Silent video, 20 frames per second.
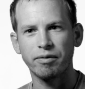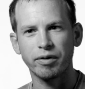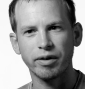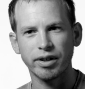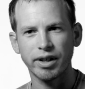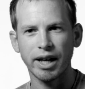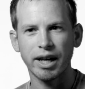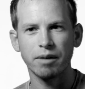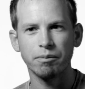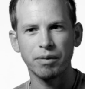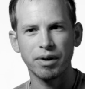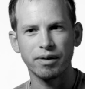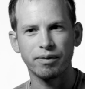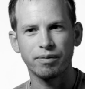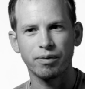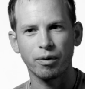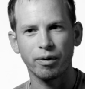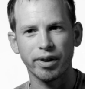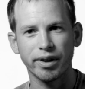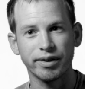forgave me
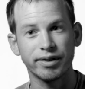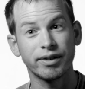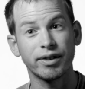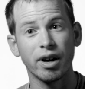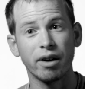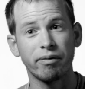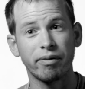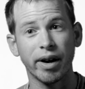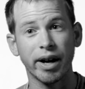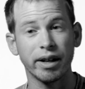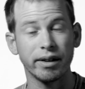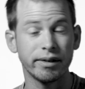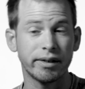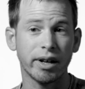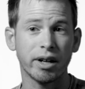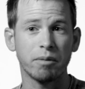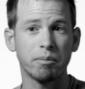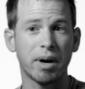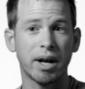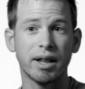for the stuff I had
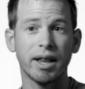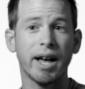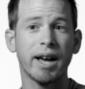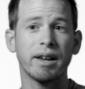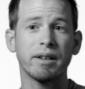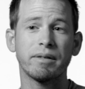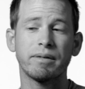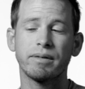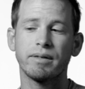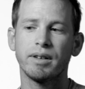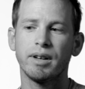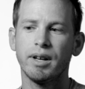done in my life.